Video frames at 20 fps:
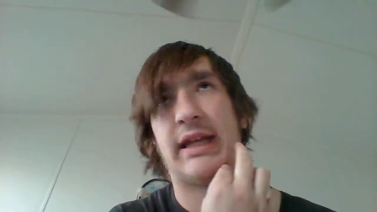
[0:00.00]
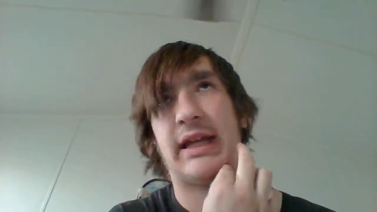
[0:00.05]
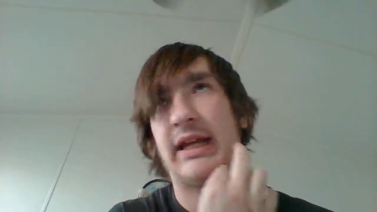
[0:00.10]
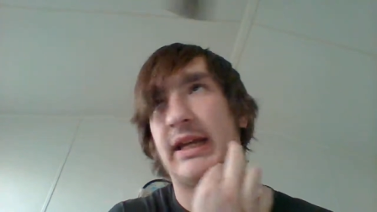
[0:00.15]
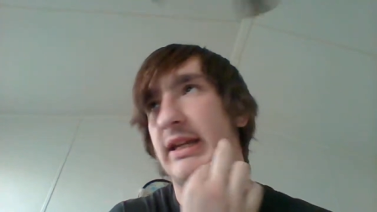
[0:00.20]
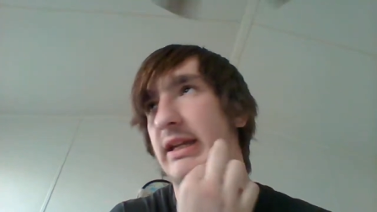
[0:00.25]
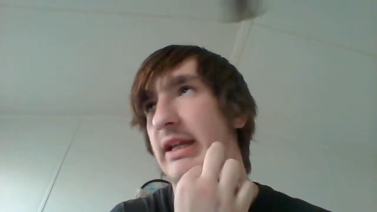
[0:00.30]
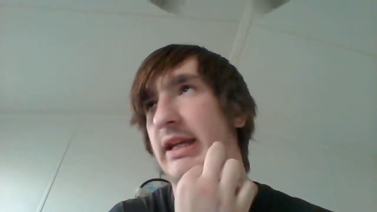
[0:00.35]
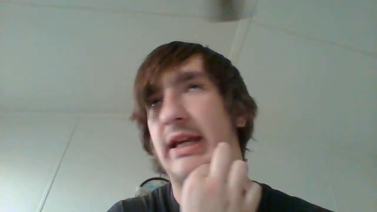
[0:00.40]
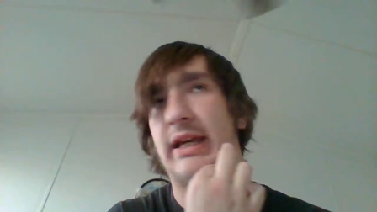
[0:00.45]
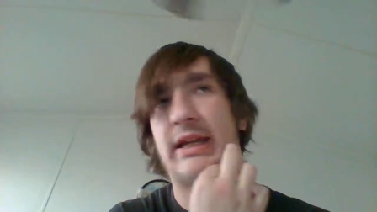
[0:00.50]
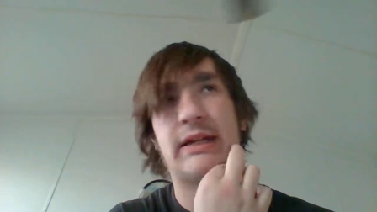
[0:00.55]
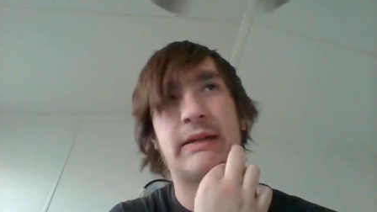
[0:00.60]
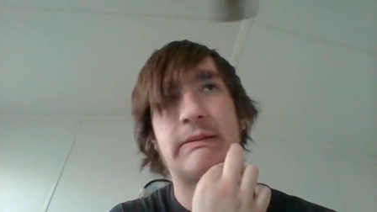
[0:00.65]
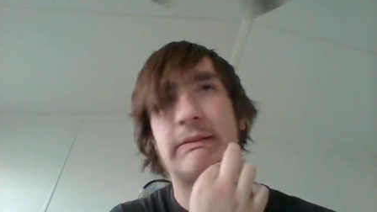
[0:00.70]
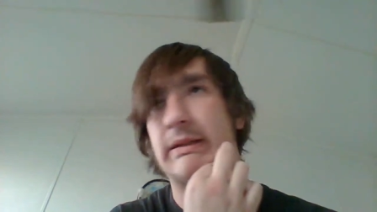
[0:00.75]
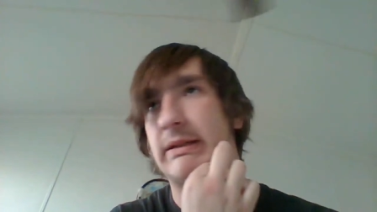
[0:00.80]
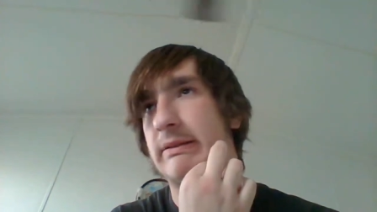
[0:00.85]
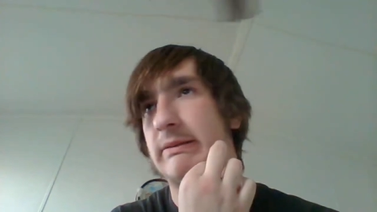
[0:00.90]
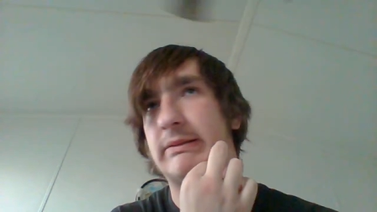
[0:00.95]
I
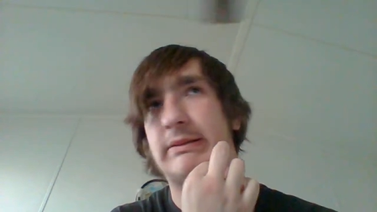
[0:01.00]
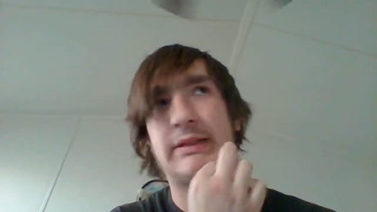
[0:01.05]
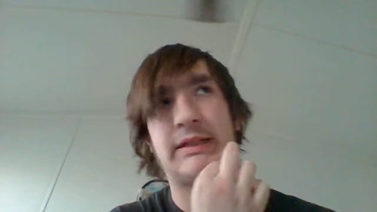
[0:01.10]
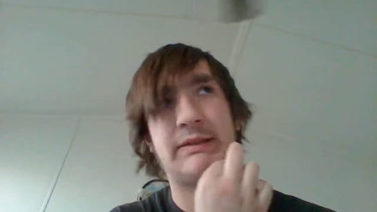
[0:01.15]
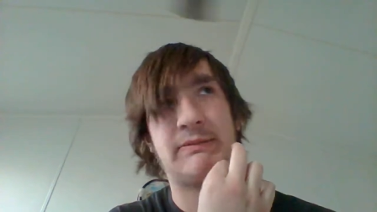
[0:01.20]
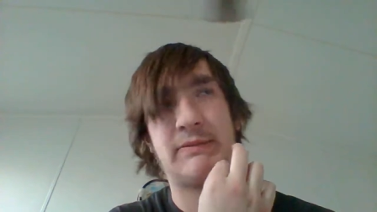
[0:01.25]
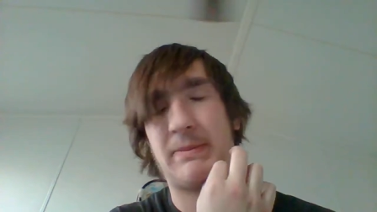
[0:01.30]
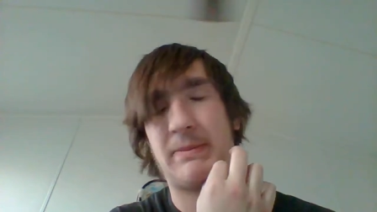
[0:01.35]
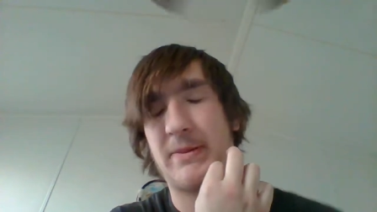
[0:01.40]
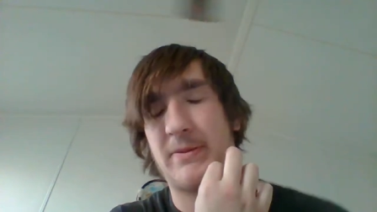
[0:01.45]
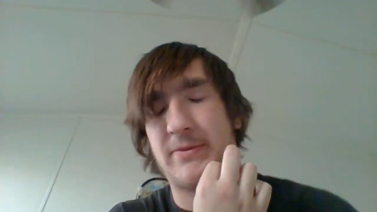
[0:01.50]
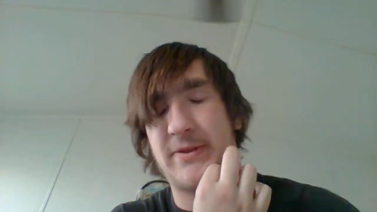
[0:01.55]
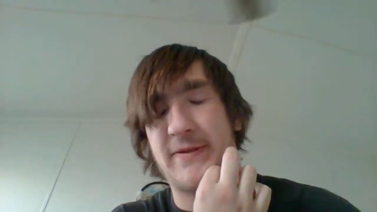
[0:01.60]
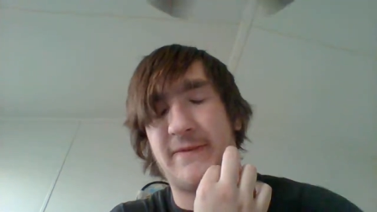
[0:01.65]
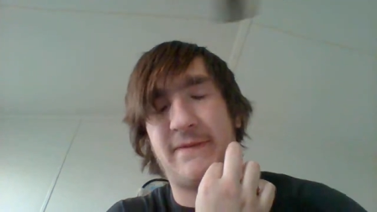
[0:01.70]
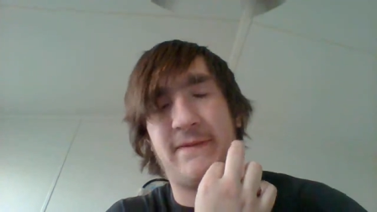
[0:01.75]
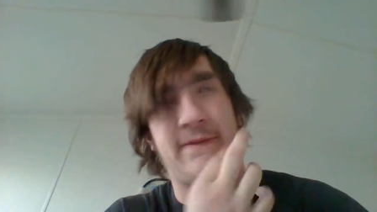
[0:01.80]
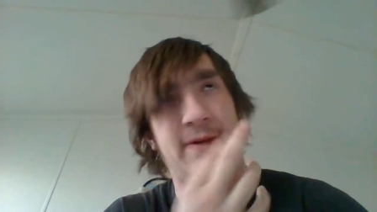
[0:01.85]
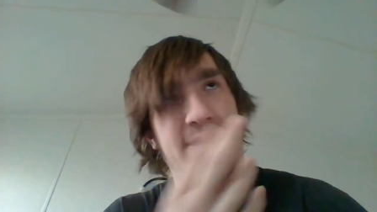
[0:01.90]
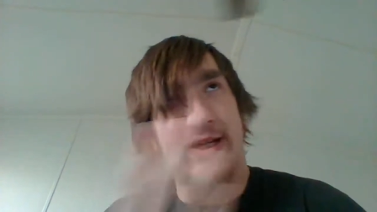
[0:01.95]
don't know. I mean, what the
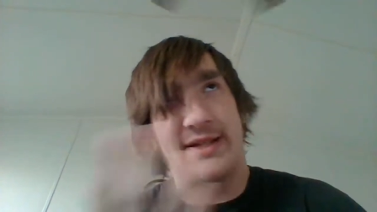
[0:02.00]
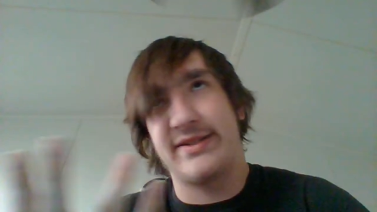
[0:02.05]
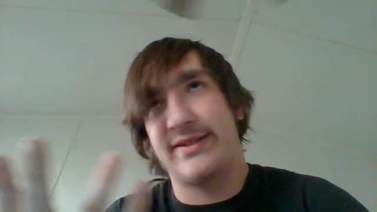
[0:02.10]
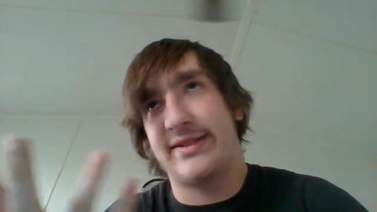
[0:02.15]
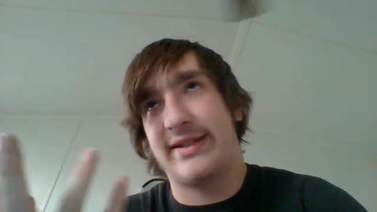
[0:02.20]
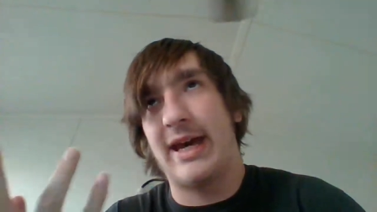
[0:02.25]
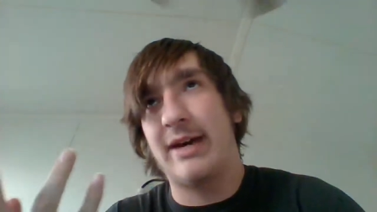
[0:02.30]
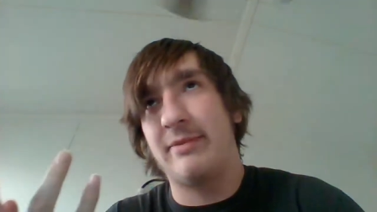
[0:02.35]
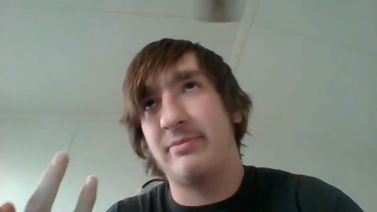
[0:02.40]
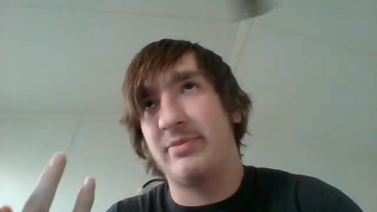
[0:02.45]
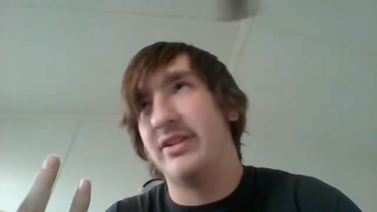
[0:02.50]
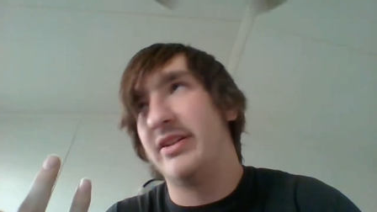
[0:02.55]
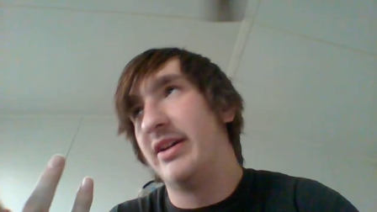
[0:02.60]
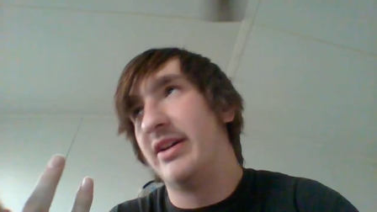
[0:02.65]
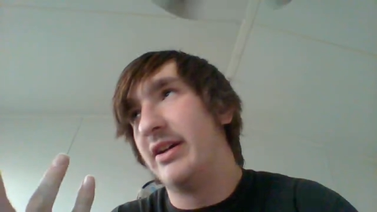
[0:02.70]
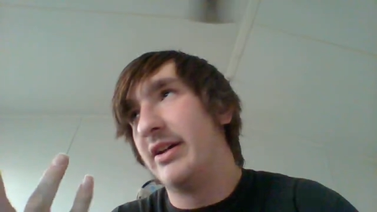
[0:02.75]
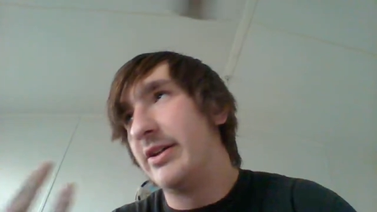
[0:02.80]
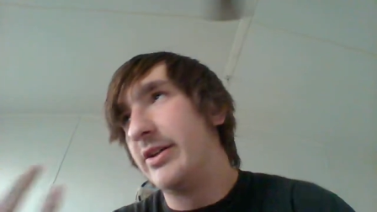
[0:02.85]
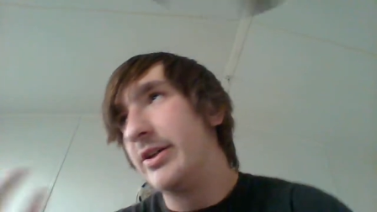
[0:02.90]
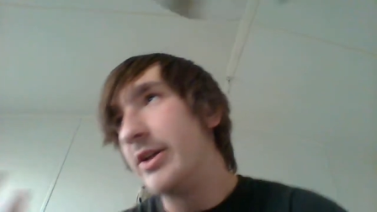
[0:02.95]
fuck just happened?
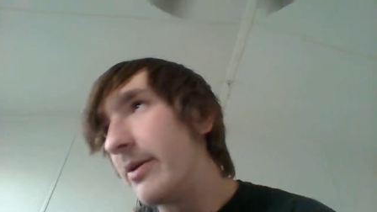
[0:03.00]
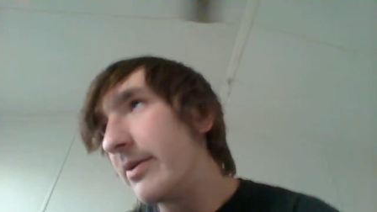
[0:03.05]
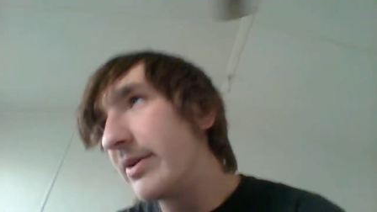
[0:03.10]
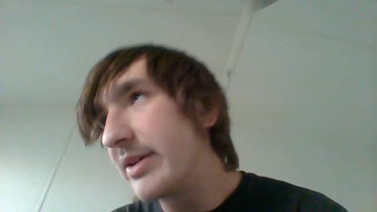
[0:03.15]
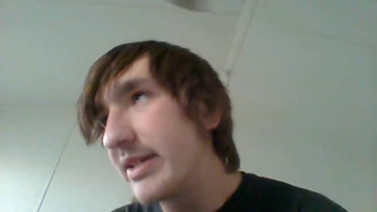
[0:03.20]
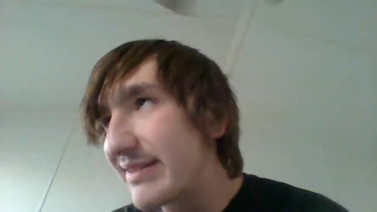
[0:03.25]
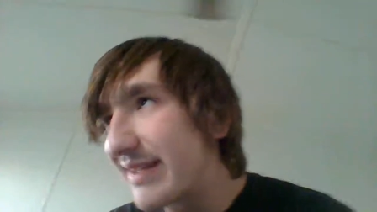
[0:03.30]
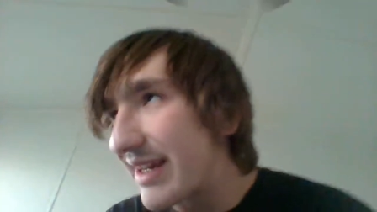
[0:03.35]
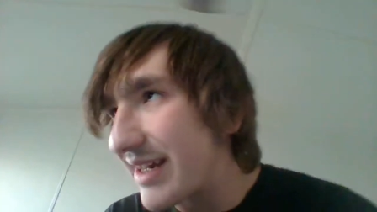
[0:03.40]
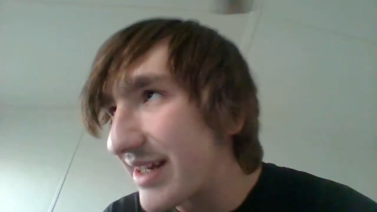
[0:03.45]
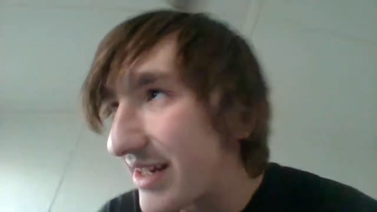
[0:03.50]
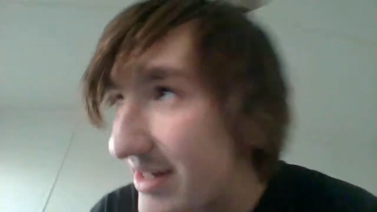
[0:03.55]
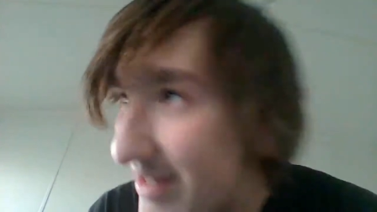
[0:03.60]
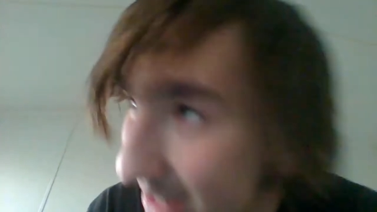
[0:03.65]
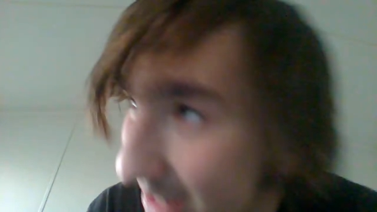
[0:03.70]
No one decided to